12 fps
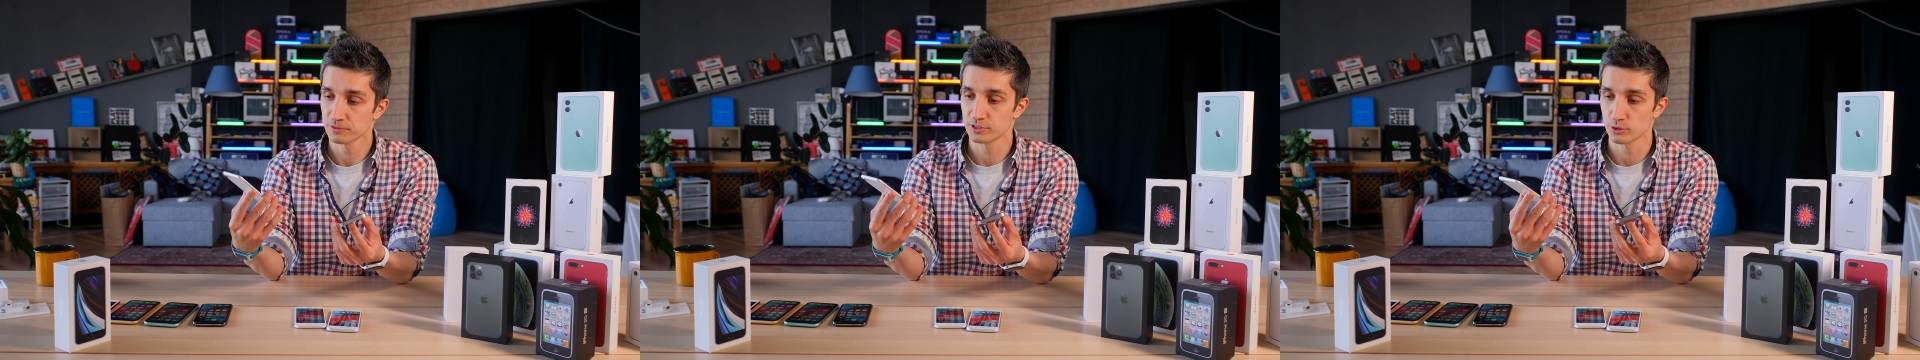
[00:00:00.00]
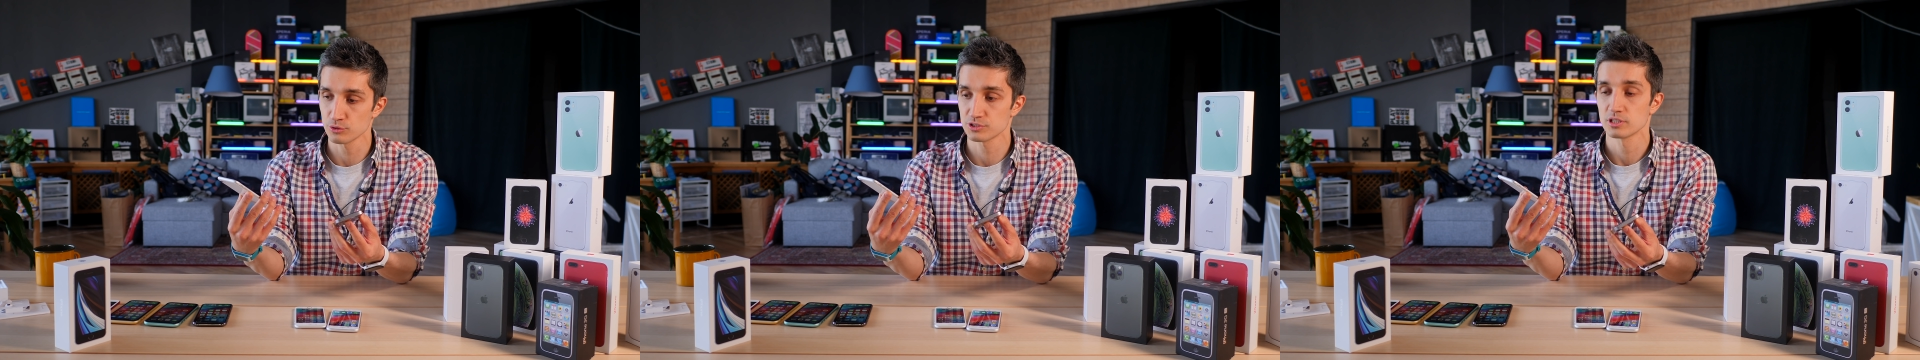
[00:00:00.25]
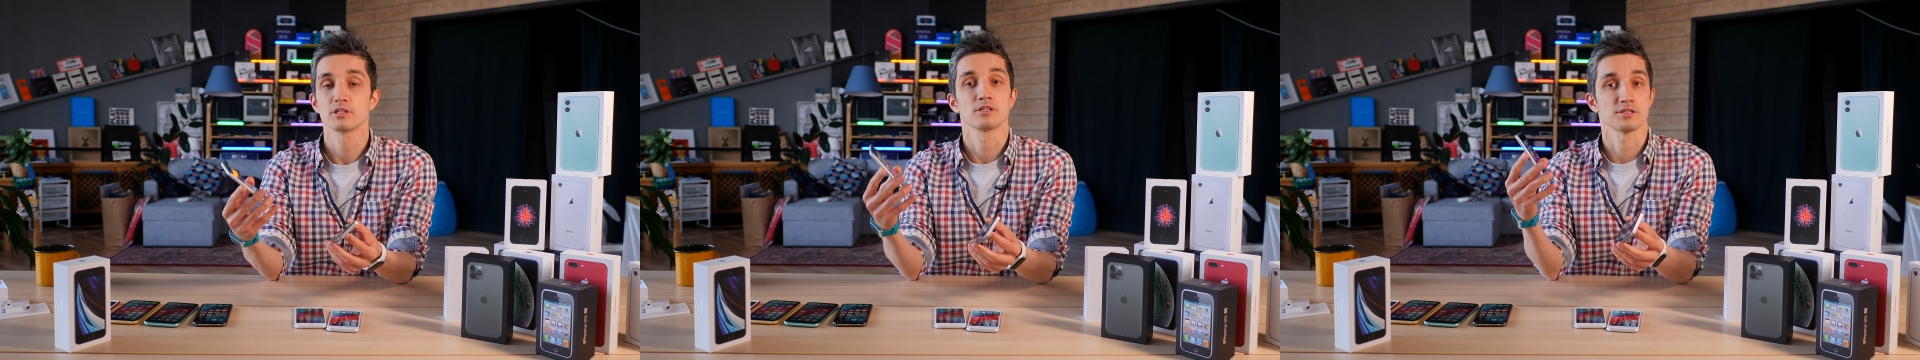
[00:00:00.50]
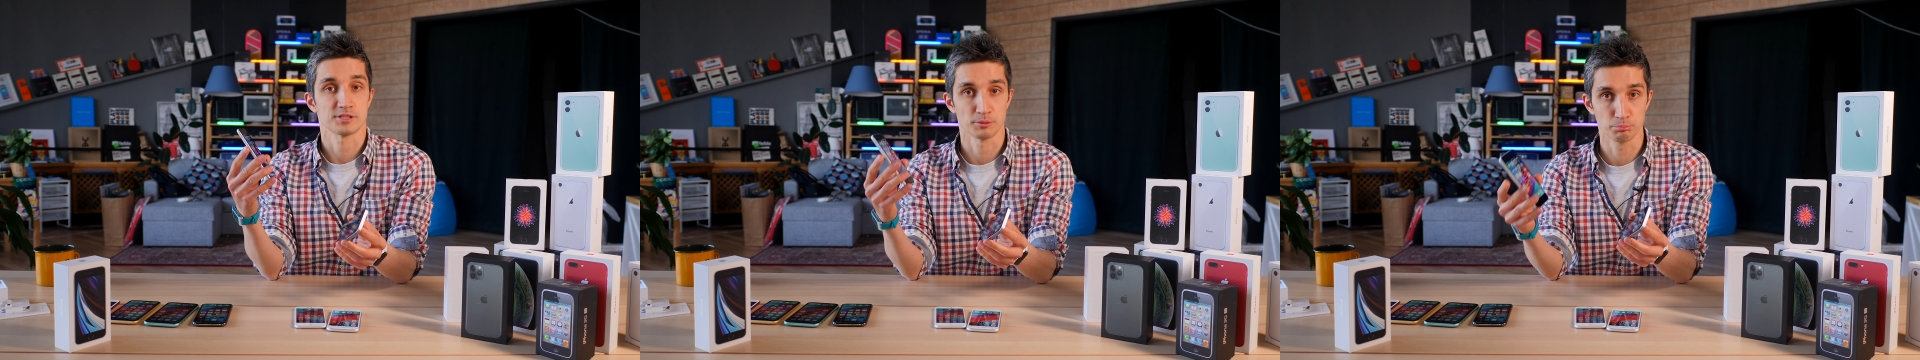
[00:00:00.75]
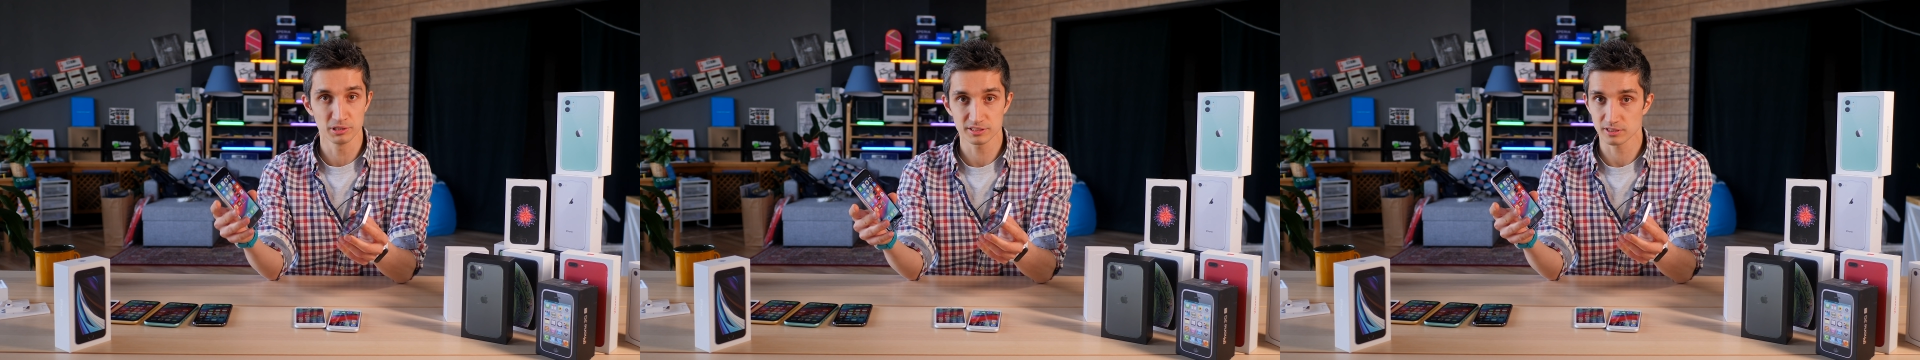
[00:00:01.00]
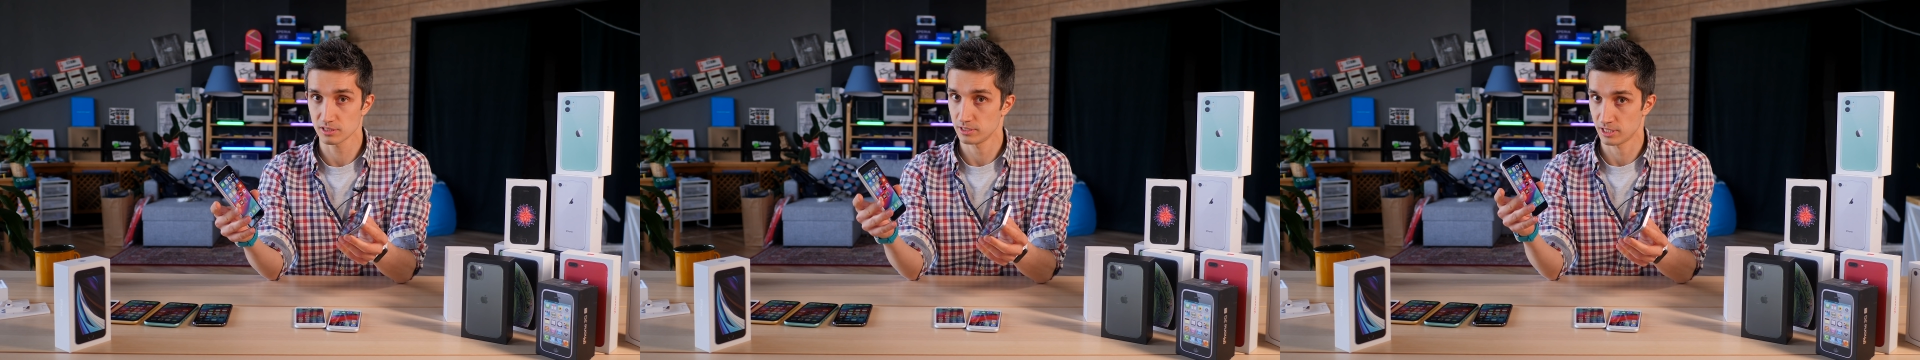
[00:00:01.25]
if you want something small
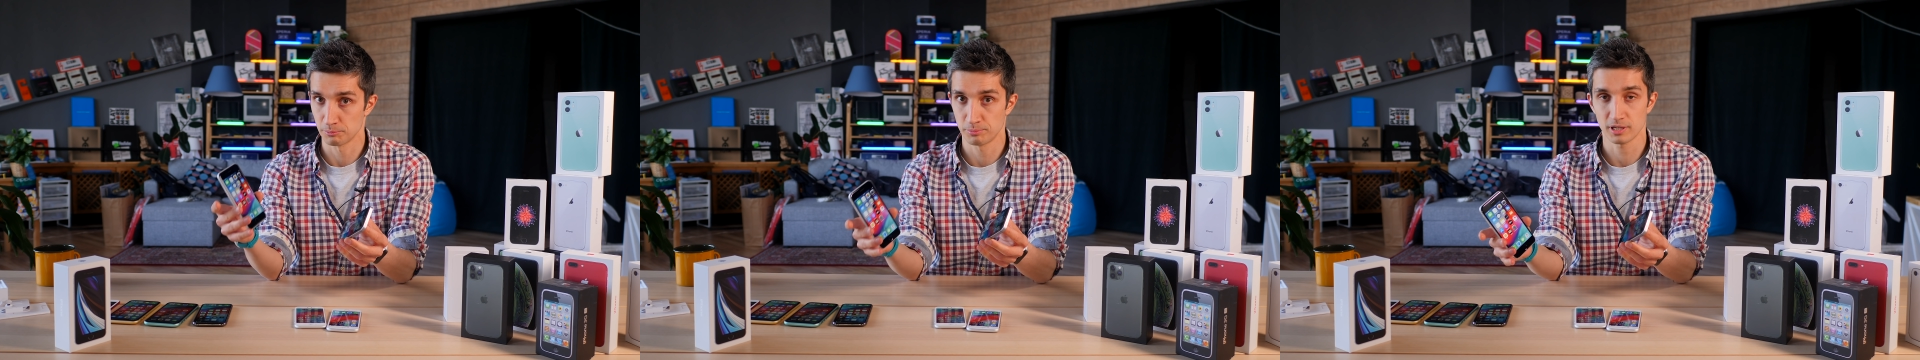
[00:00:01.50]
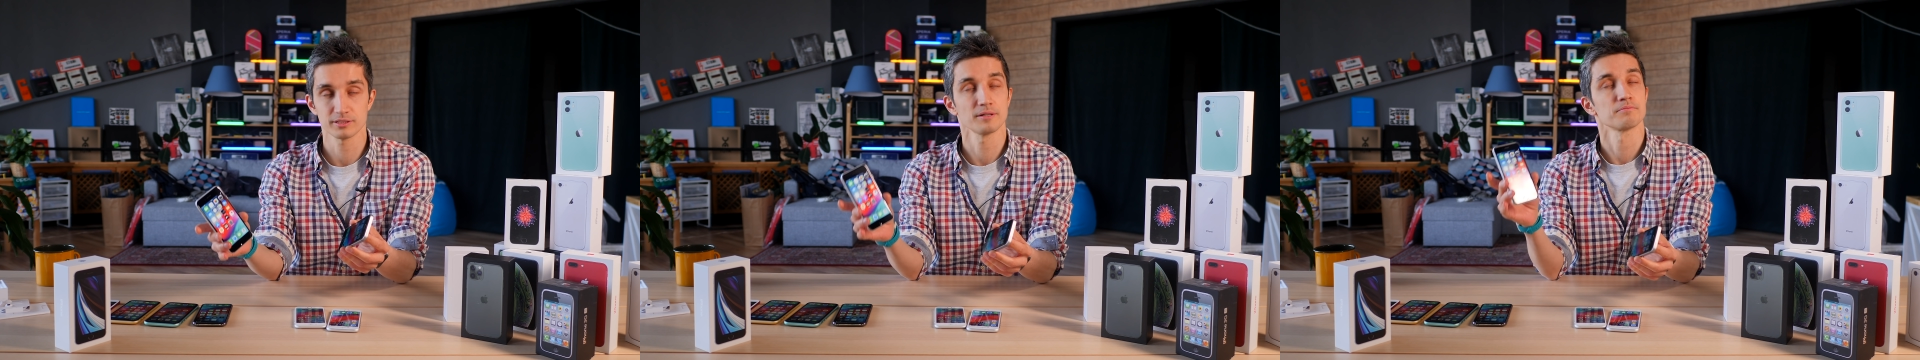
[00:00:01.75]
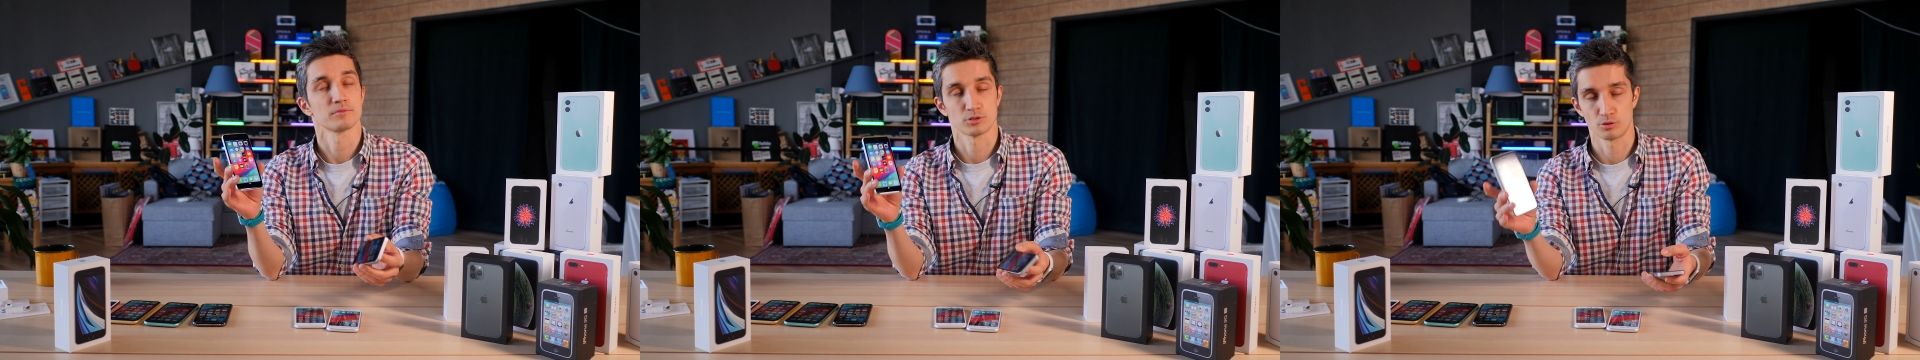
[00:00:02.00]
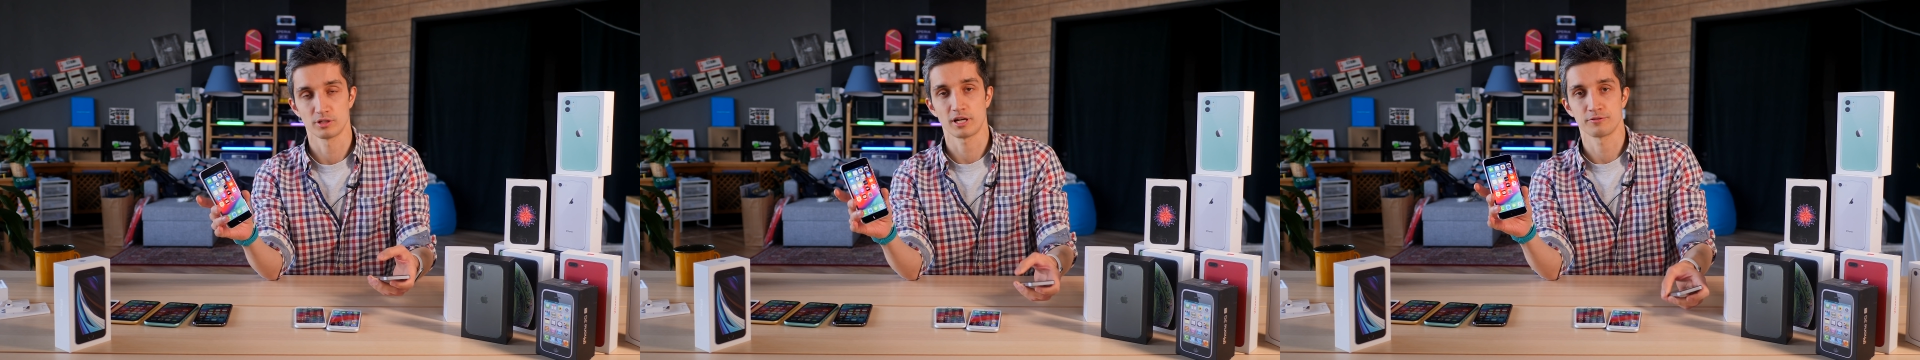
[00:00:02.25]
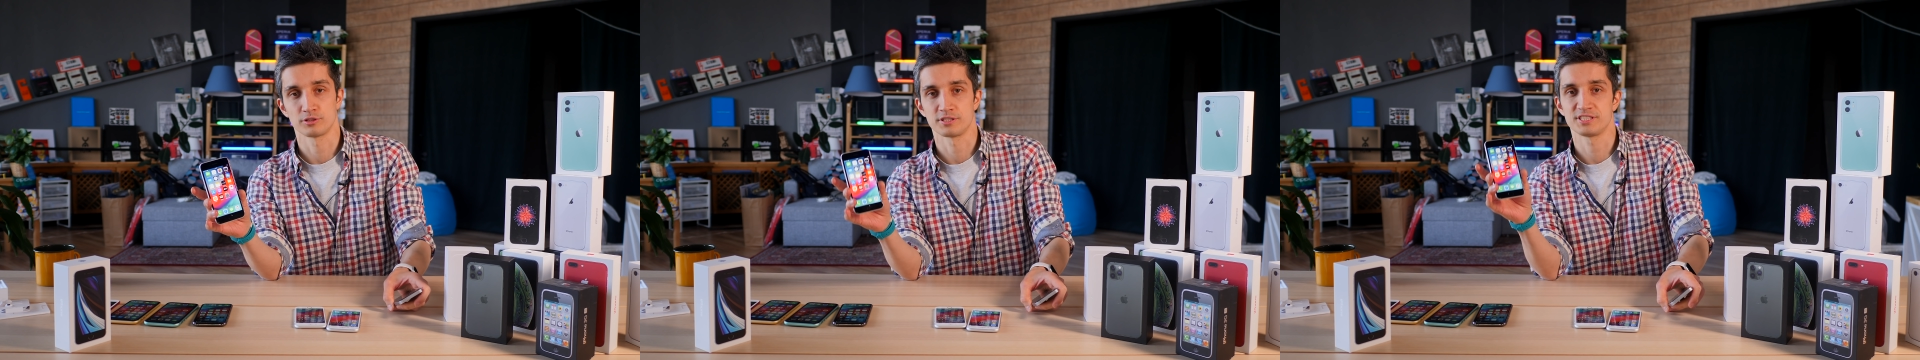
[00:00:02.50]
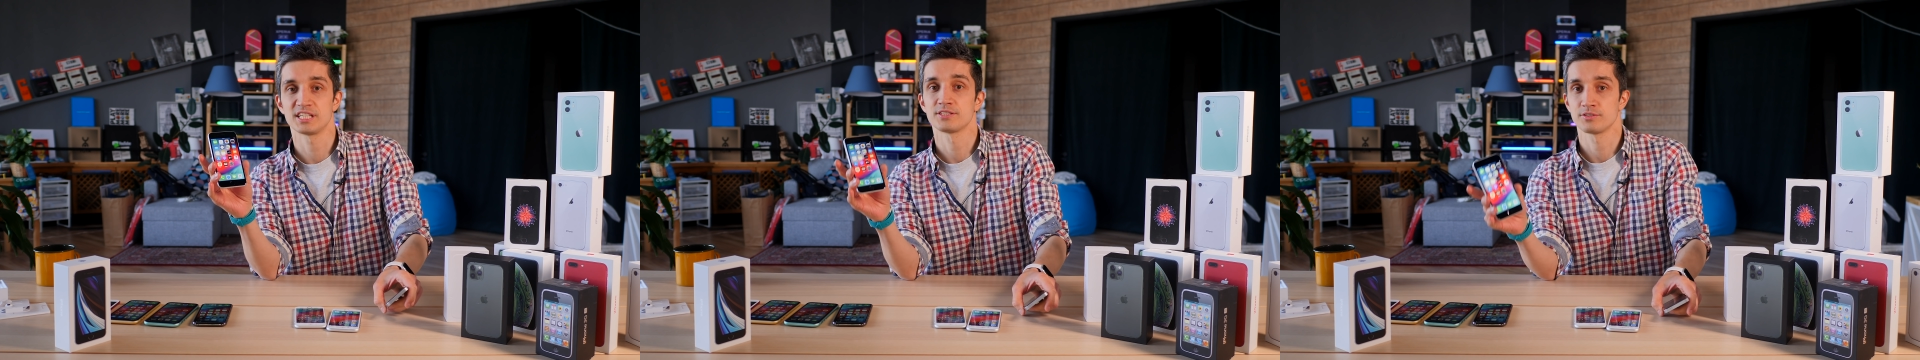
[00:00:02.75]
enough and quick, then the iPhone SE
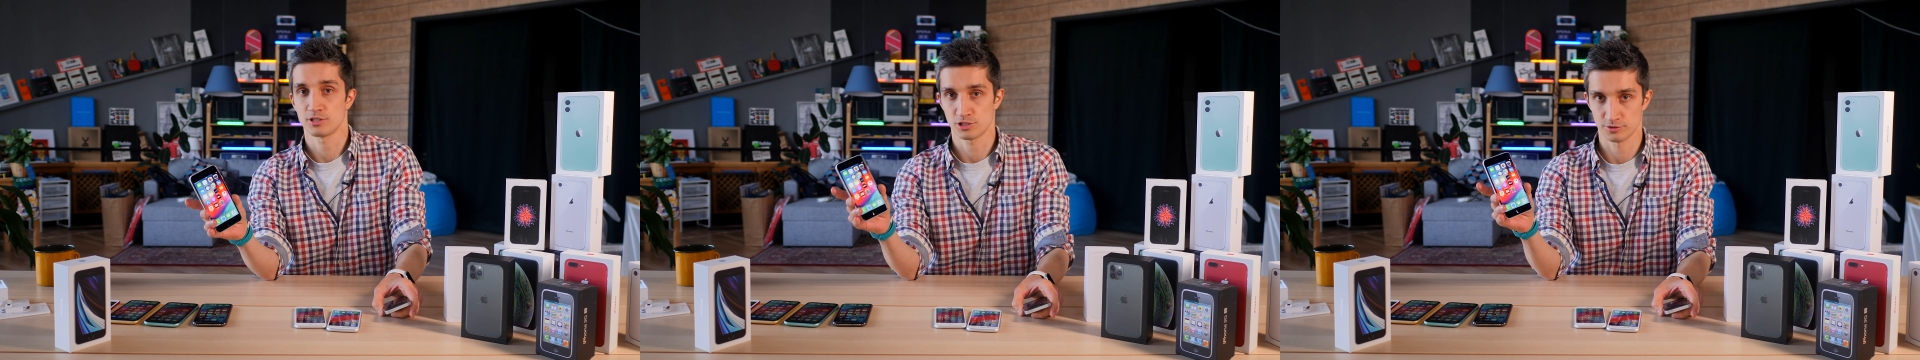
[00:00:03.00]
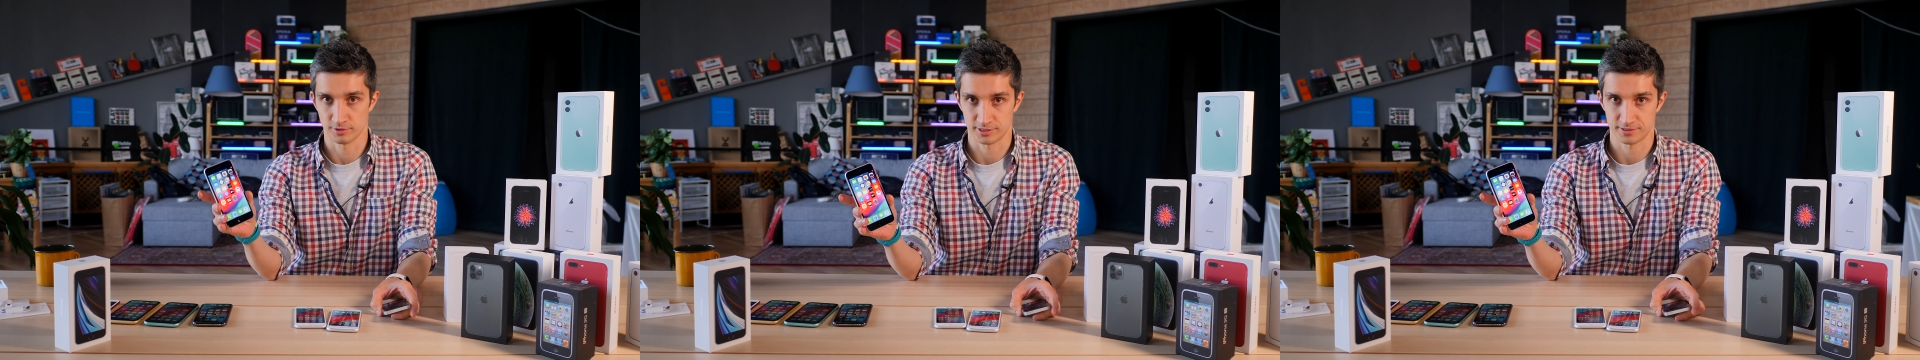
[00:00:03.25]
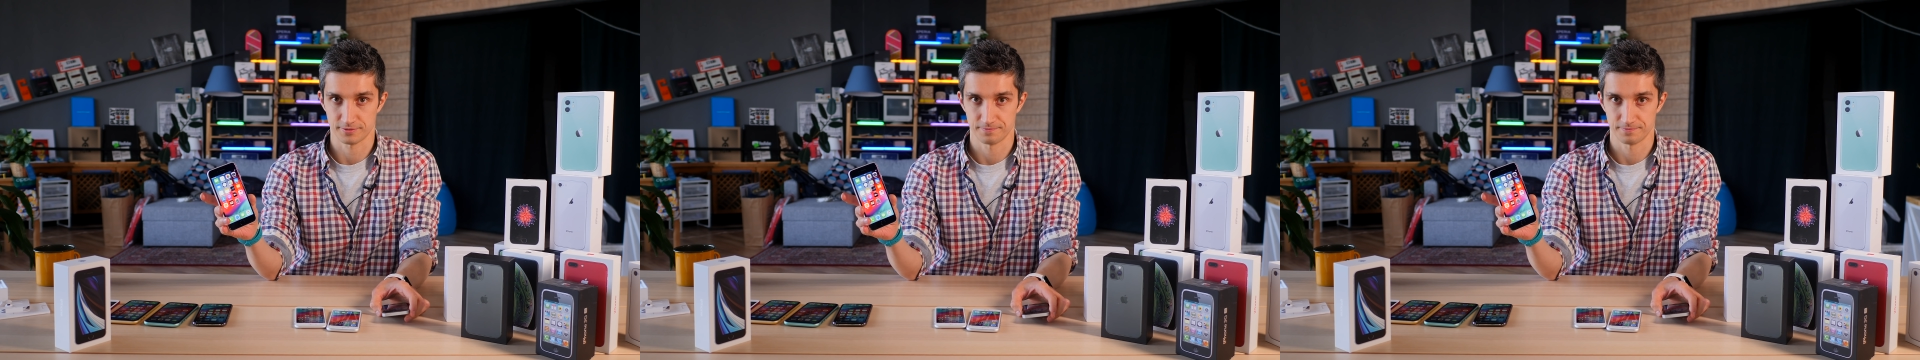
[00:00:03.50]
2020 should be your